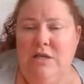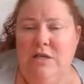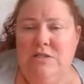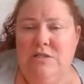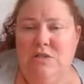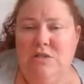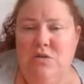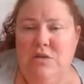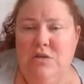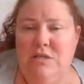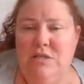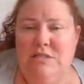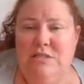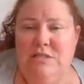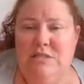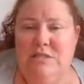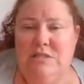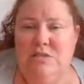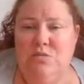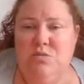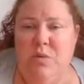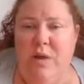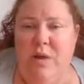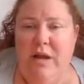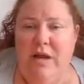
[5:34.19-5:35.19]
So this
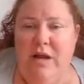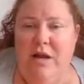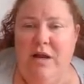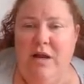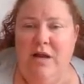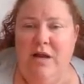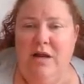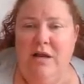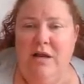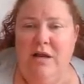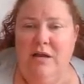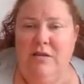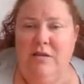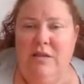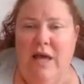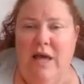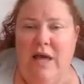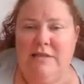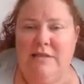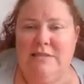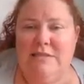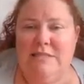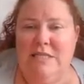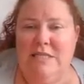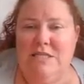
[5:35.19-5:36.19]
is where
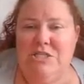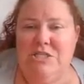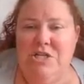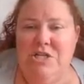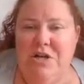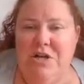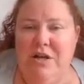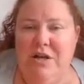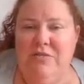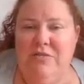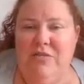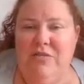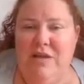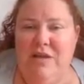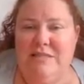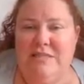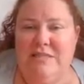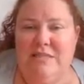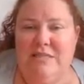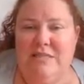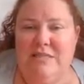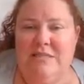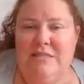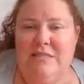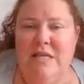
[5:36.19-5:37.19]
that stationary phase
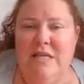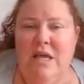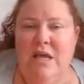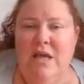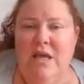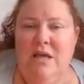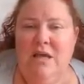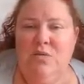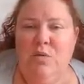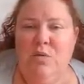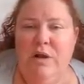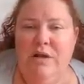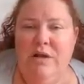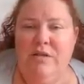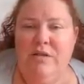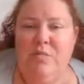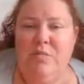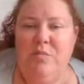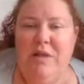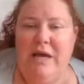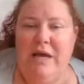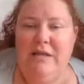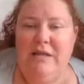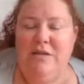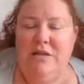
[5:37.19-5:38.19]
is where the
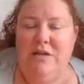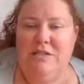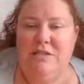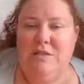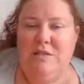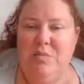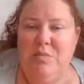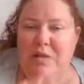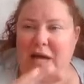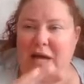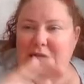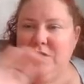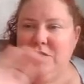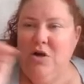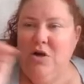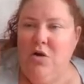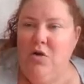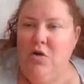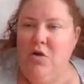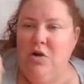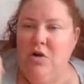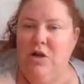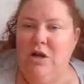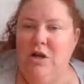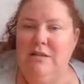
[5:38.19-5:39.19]
pla- there's a
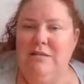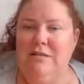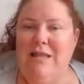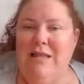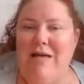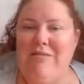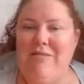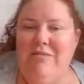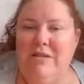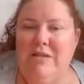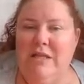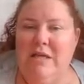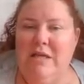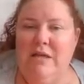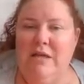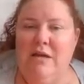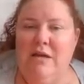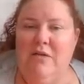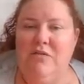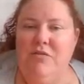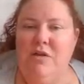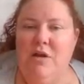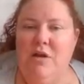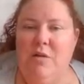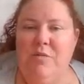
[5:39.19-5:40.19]
plateau or a leveling
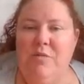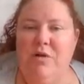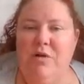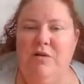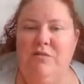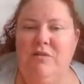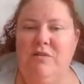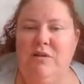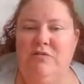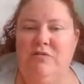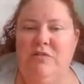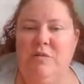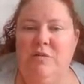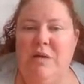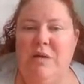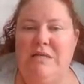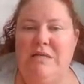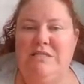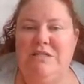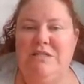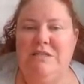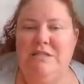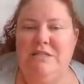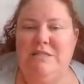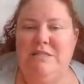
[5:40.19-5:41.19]
of the number of living
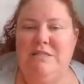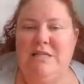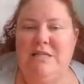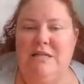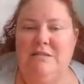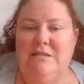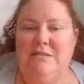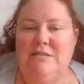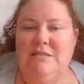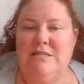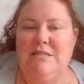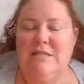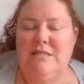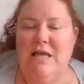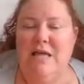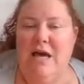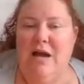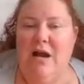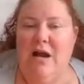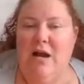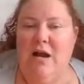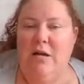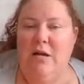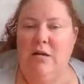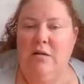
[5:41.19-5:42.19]
bacteria cells
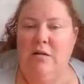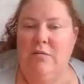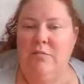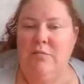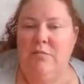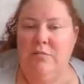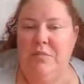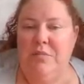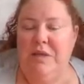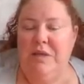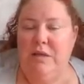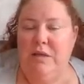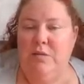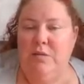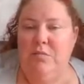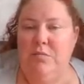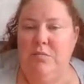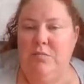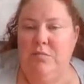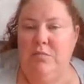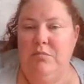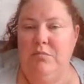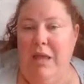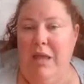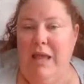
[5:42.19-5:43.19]
that are being
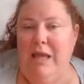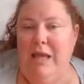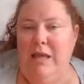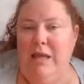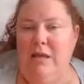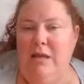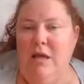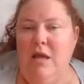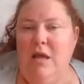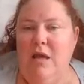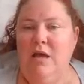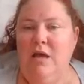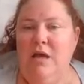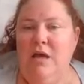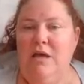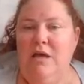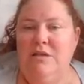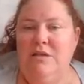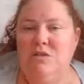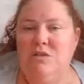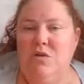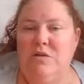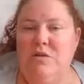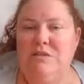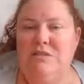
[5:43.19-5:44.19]
made.
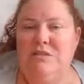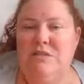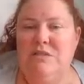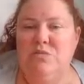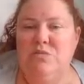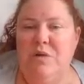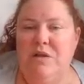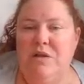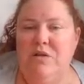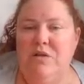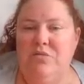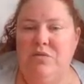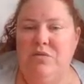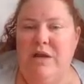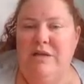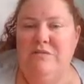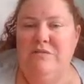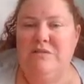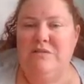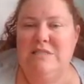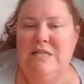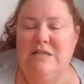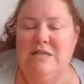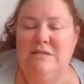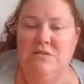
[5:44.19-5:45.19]
And so this is where the rate
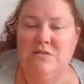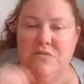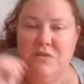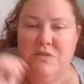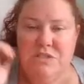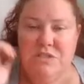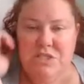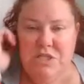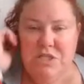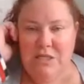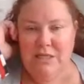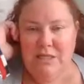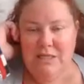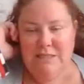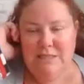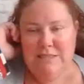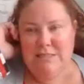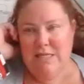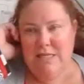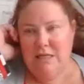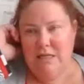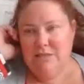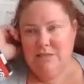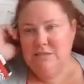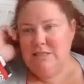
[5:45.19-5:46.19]
of cell division and
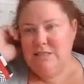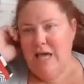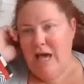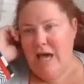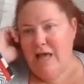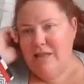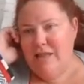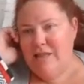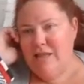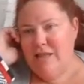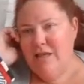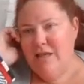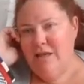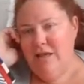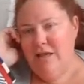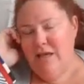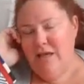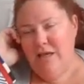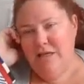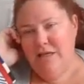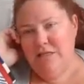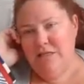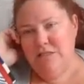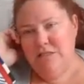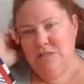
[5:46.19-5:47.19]
cell death
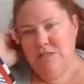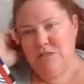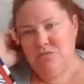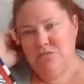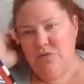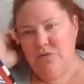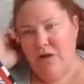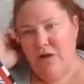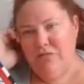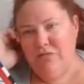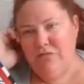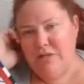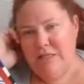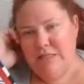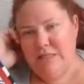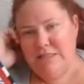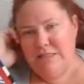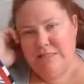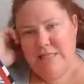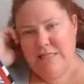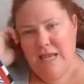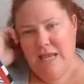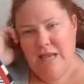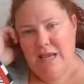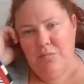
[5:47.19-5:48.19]
is roughly the
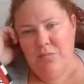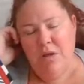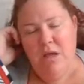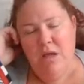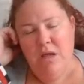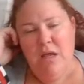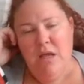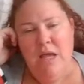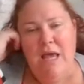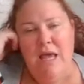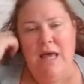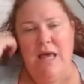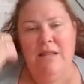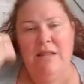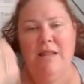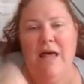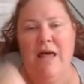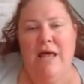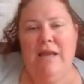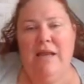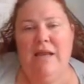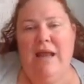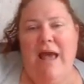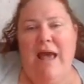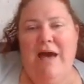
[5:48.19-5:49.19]
same. And
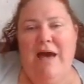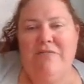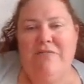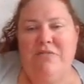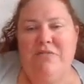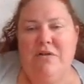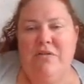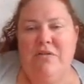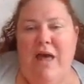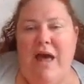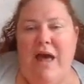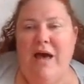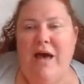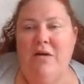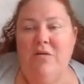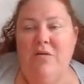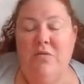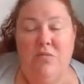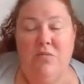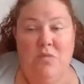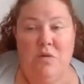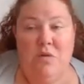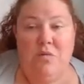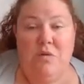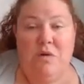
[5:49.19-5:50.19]
then after that,
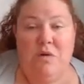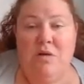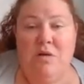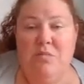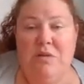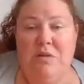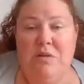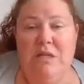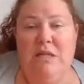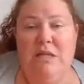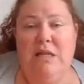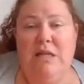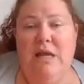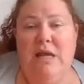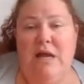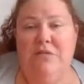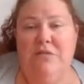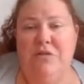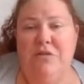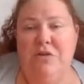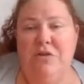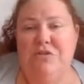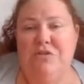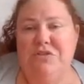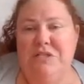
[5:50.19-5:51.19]
when we're completely out
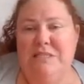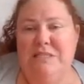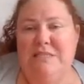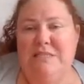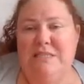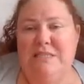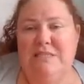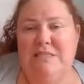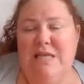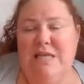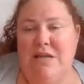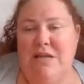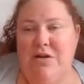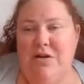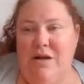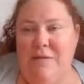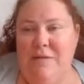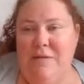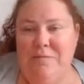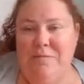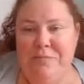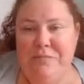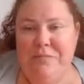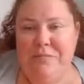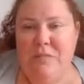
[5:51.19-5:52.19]
of nutrients,
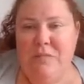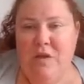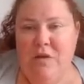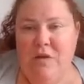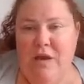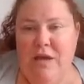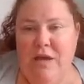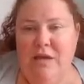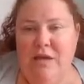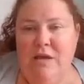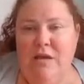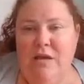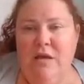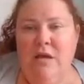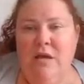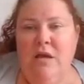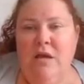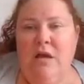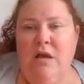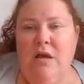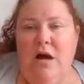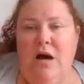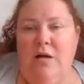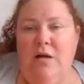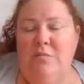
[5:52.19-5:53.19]
etc., okay,
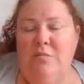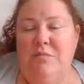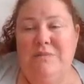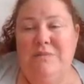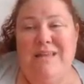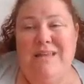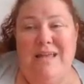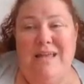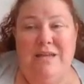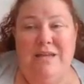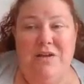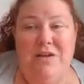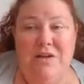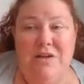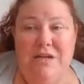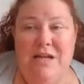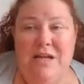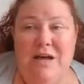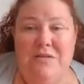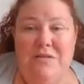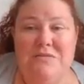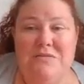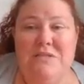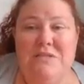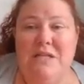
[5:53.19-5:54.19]
um, then you're going to
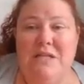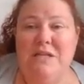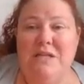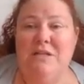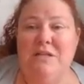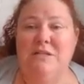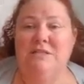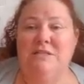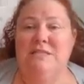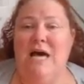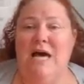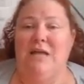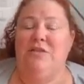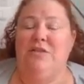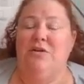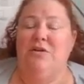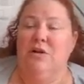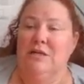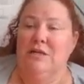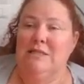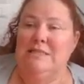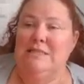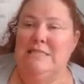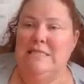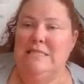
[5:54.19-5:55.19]
have cellular death
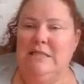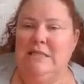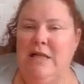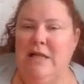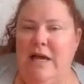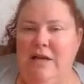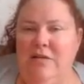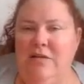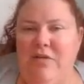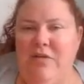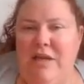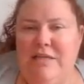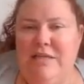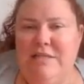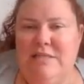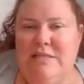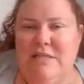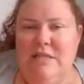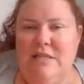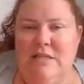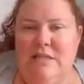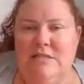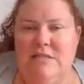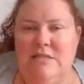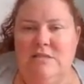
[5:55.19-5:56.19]
or a decline phase.
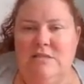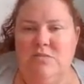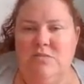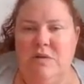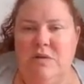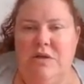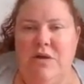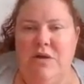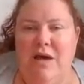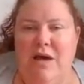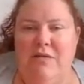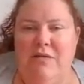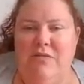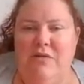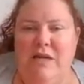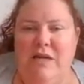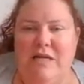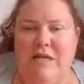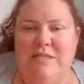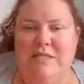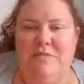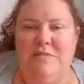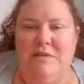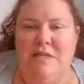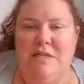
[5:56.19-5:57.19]
And this is when you have an
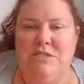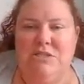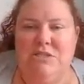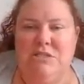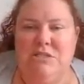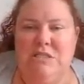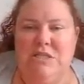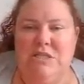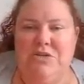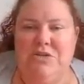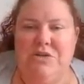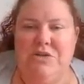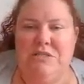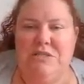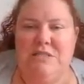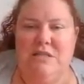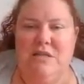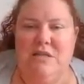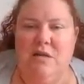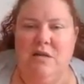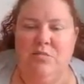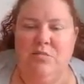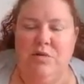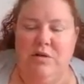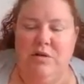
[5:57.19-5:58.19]
exponential decrease in
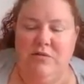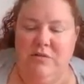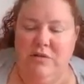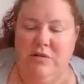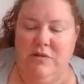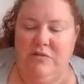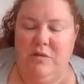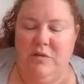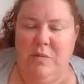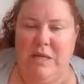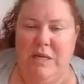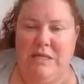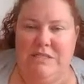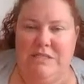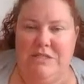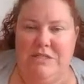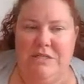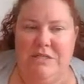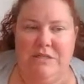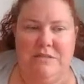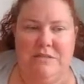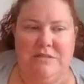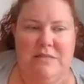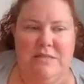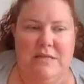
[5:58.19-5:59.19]
the number of living
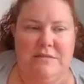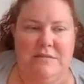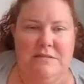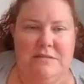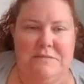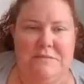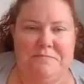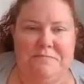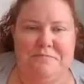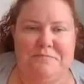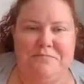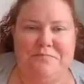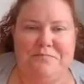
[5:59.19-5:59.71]
bacterial cells.